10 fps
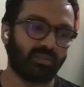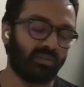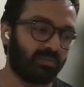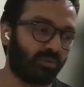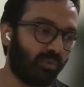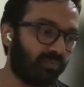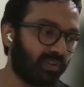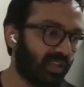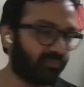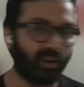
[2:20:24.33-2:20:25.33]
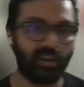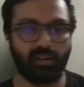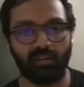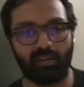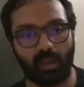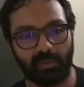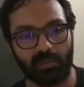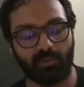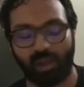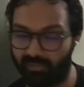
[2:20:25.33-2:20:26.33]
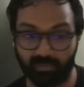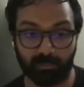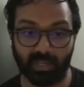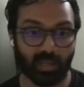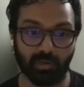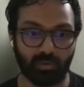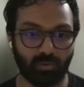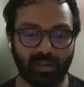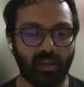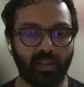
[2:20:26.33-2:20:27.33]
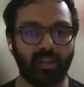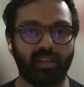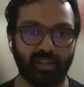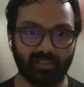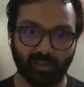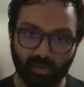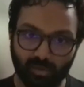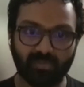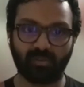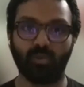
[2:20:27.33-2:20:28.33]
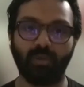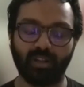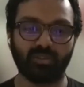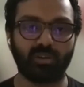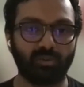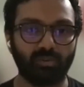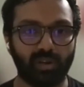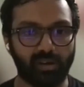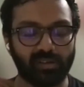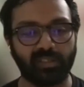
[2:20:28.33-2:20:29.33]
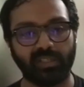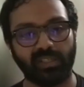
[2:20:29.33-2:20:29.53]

So hopefully I'll find a happy in between. I haven't been able to. I can either do too much or too little.